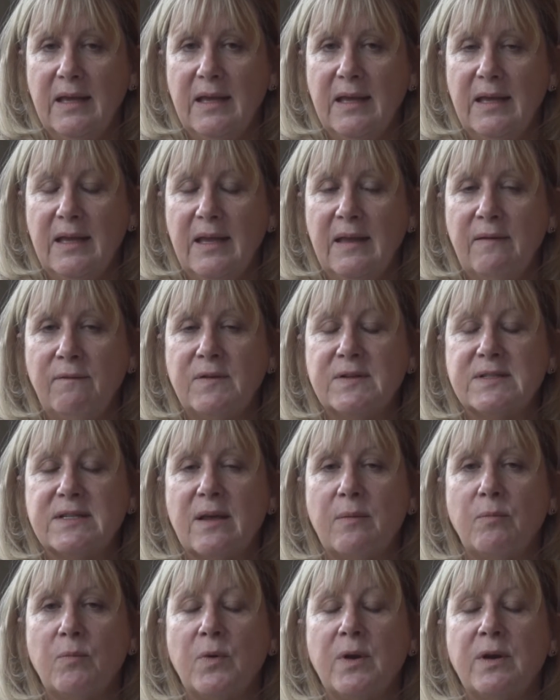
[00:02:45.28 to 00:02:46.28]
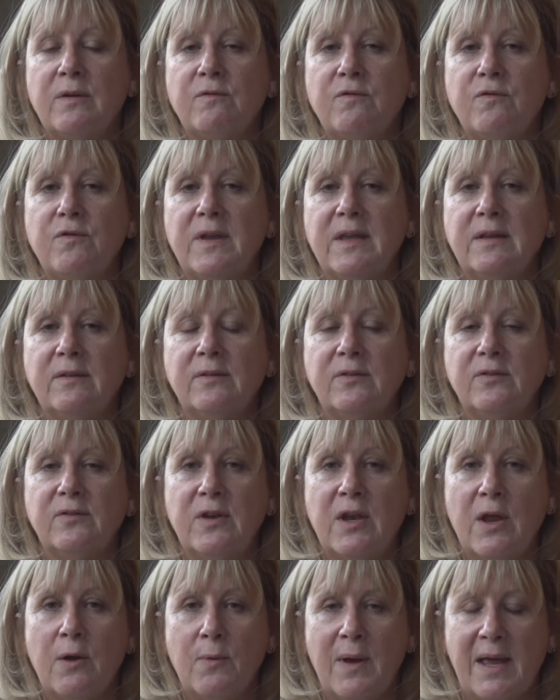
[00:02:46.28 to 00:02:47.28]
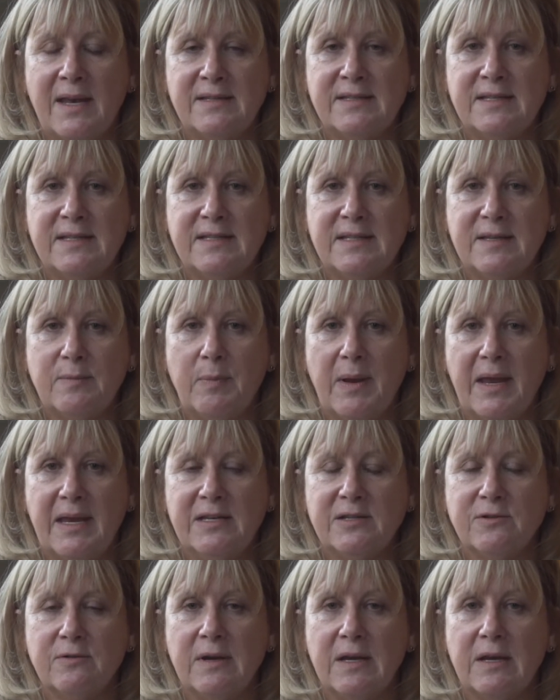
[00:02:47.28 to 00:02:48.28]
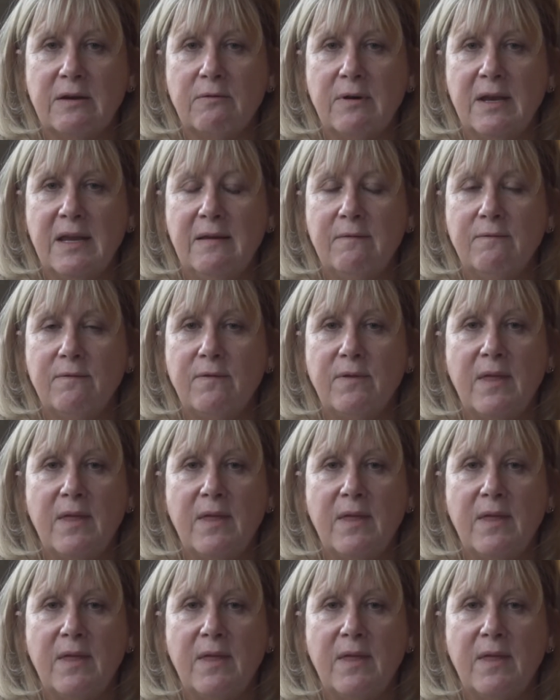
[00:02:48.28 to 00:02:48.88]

If someone feels no anticipatory grief,